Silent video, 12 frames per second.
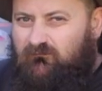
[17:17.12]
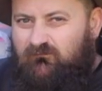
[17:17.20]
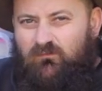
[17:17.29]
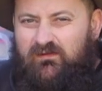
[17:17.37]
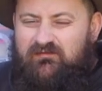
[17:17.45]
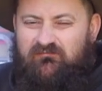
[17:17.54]

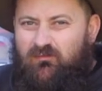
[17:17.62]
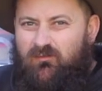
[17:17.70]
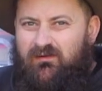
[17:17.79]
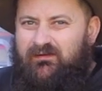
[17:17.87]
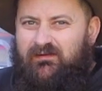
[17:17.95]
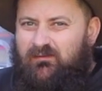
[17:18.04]
whatever I
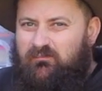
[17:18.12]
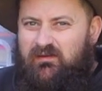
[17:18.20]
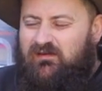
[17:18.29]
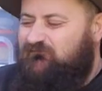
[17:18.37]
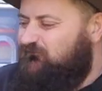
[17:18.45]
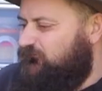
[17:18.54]
might need a
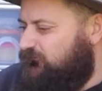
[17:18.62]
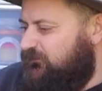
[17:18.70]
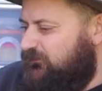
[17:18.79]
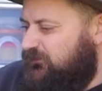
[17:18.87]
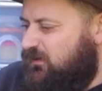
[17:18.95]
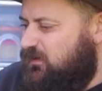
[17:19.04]
peg for.
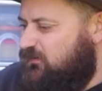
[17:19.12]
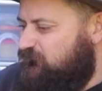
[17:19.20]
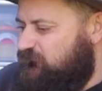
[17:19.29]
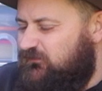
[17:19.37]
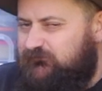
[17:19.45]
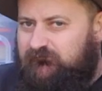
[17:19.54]
They're there
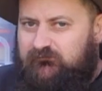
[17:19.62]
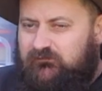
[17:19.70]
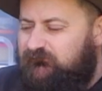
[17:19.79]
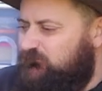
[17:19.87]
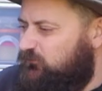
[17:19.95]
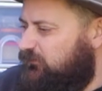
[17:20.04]
if I just
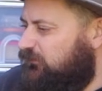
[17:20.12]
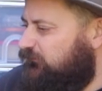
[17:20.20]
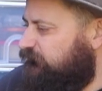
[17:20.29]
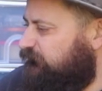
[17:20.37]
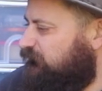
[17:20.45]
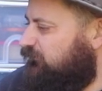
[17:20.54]
need some pegs.